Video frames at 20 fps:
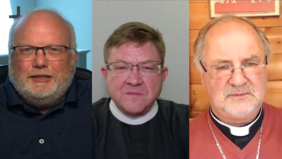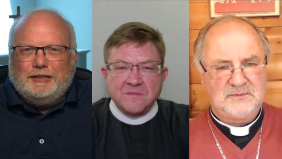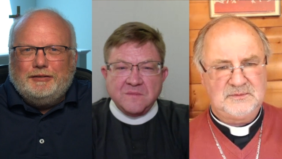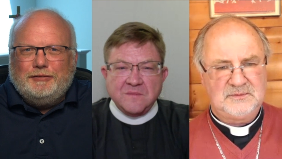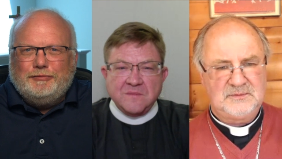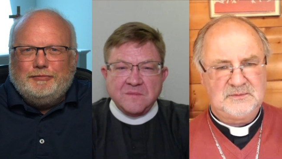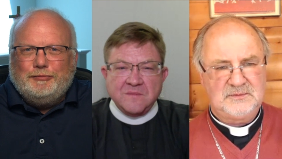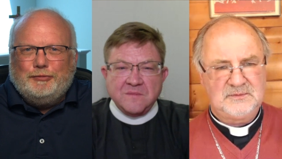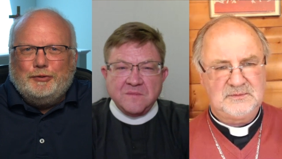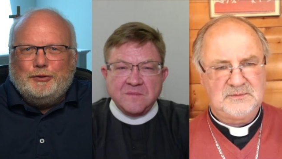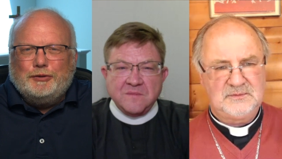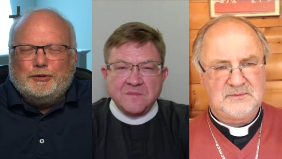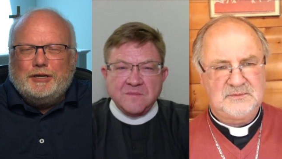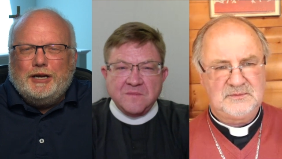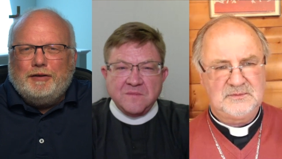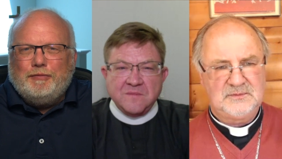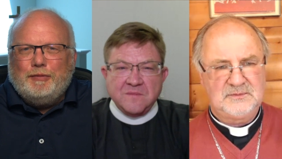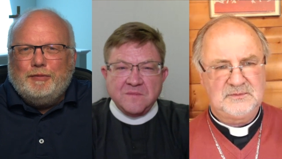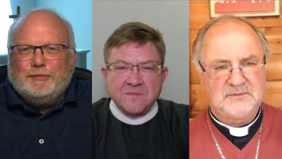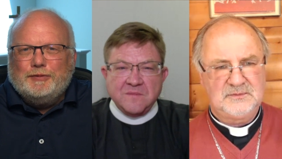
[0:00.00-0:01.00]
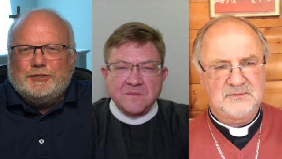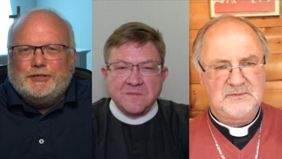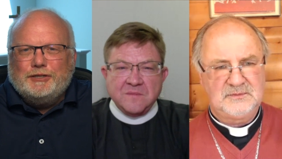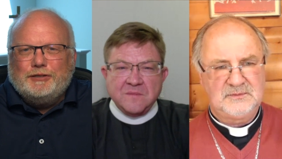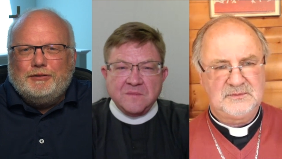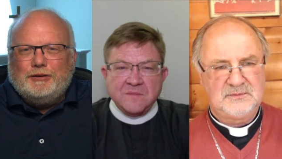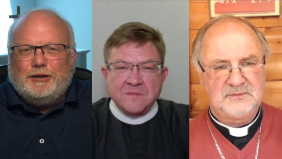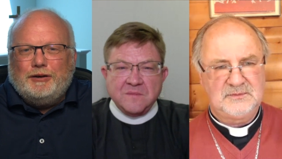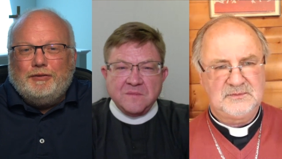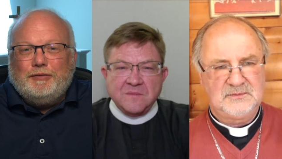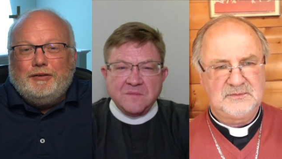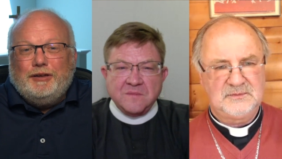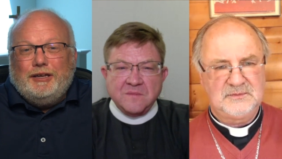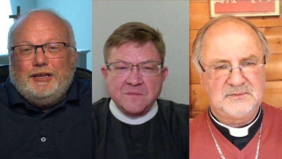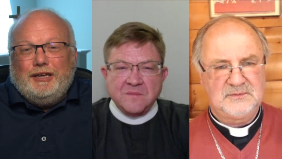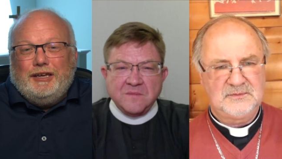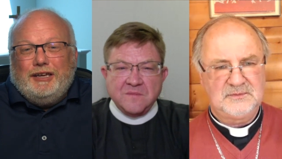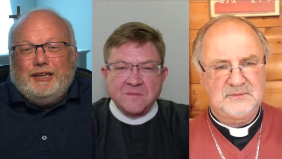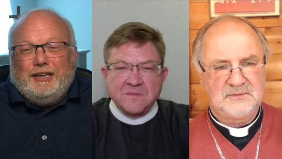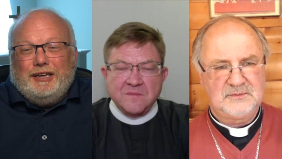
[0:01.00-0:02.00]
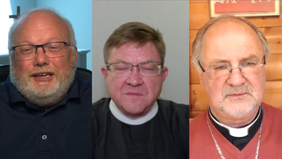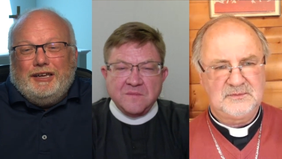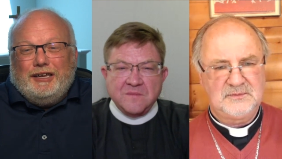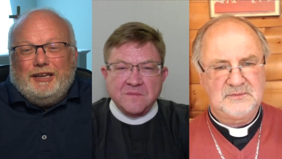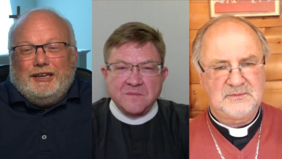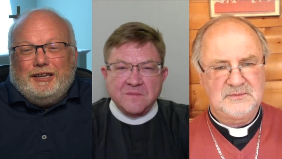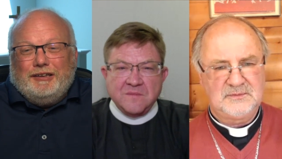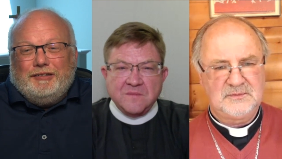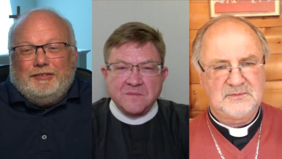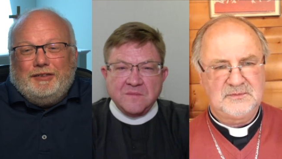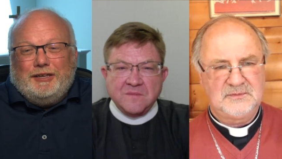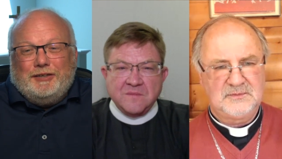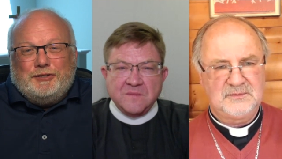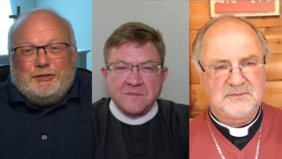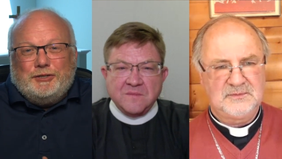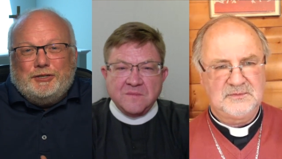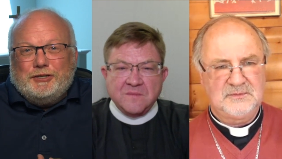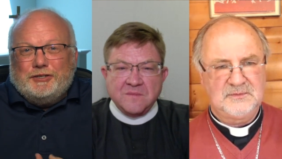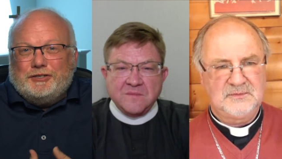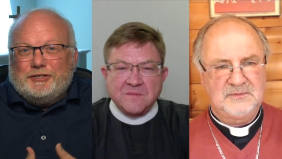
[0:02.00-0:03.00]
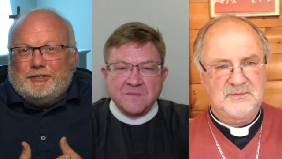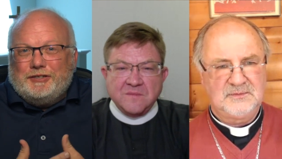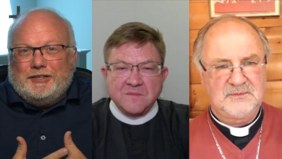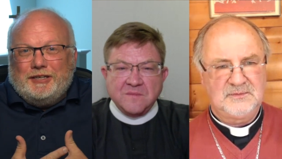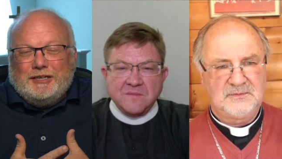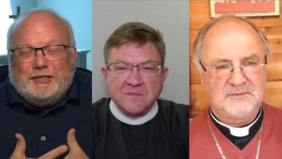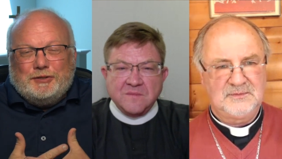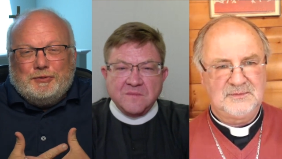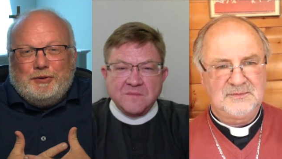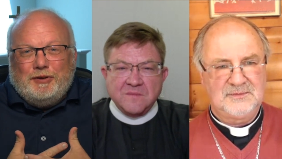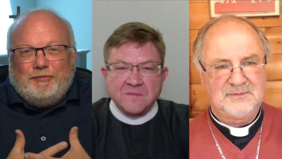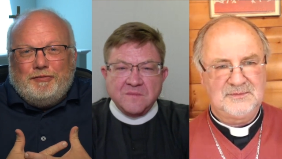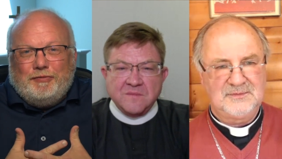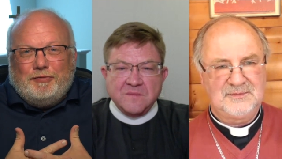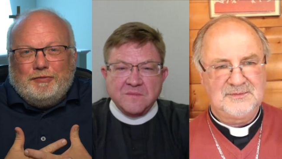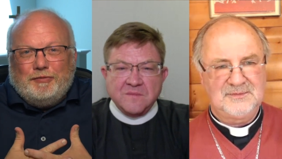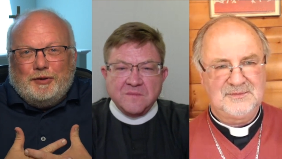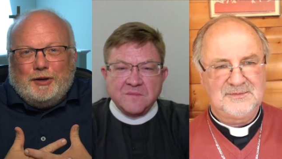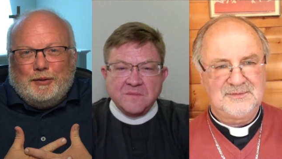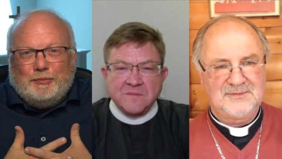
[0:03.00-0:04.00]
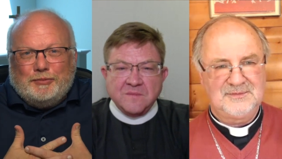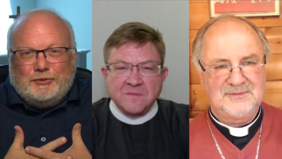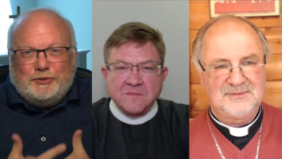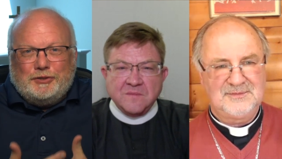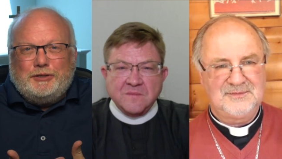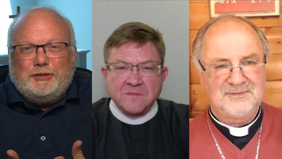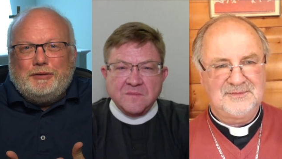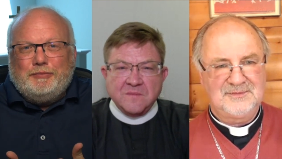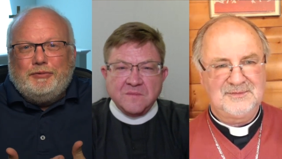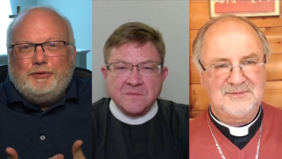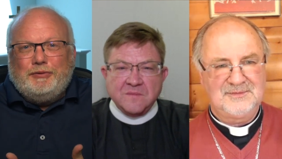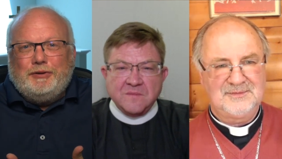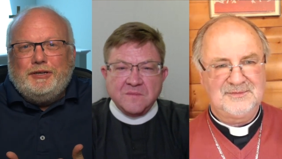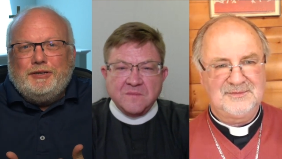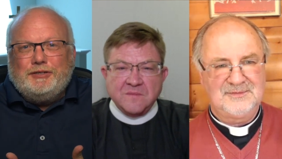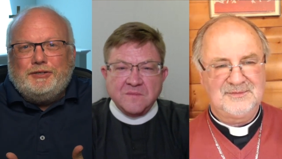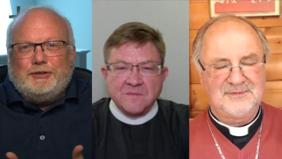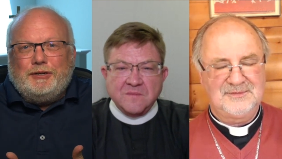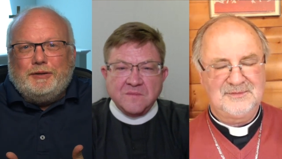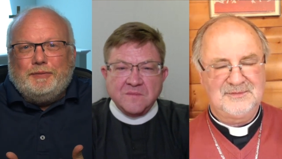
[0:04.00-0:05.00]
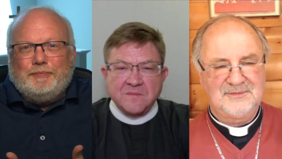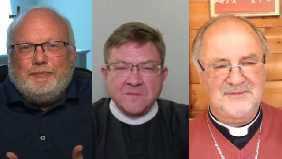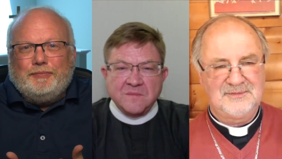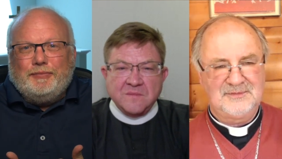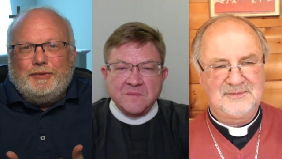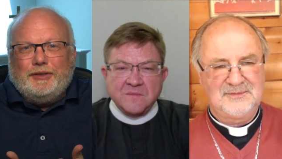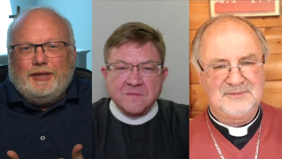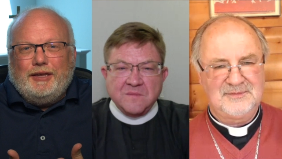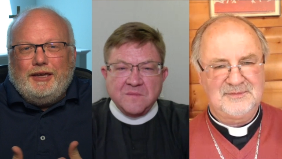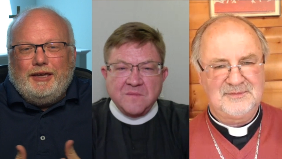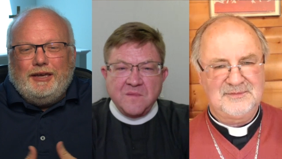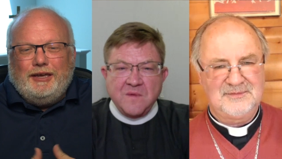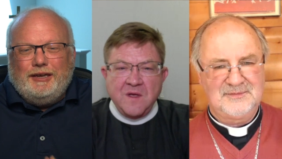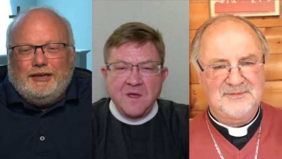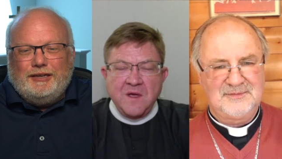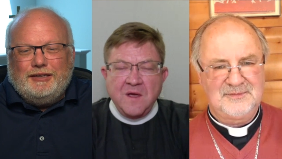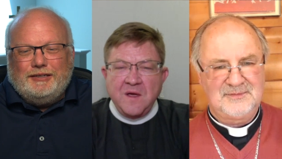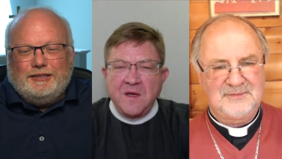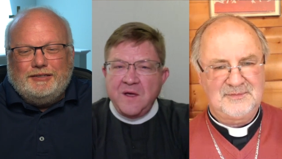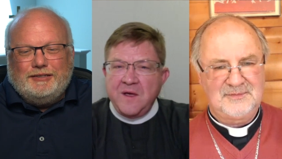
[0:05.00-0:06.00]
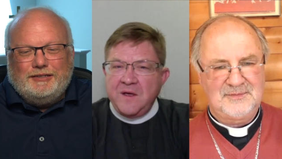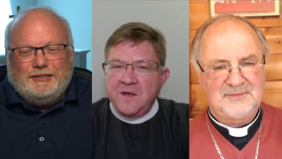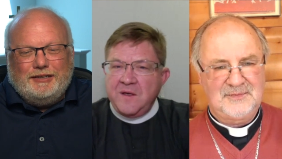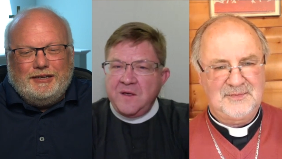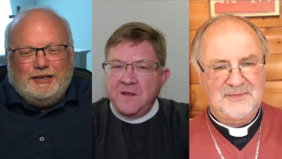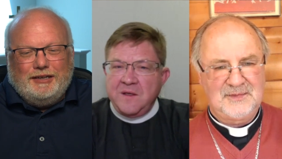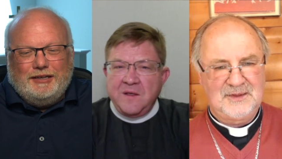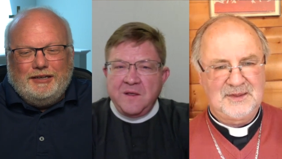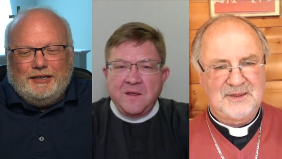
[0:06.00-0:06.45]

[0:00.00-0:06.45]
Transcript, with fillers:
Speaker 1: uh, for governments to grow. These are just things we've observed through history. And,